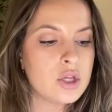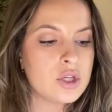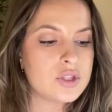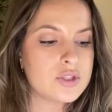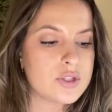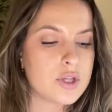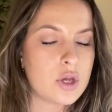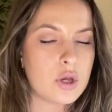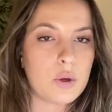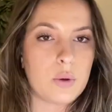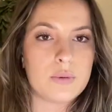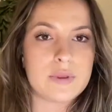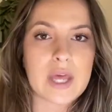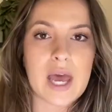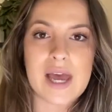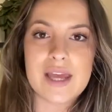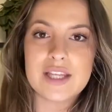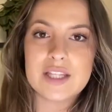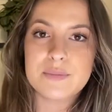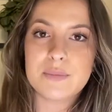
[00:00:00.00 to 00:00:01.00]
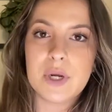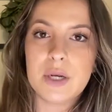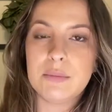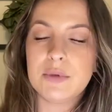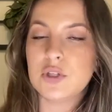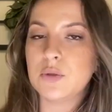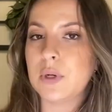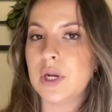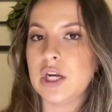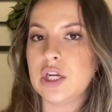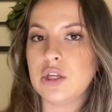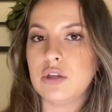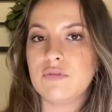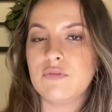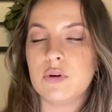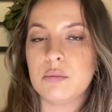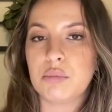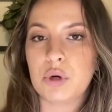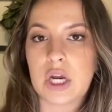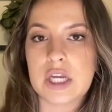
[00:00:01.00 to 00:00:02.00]
So that is pretty much what I do
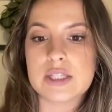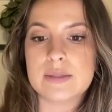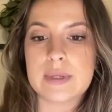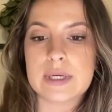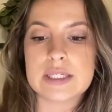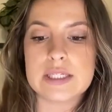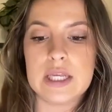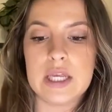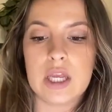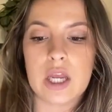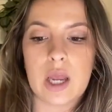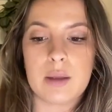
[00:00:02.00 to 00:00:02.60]
for prospecting.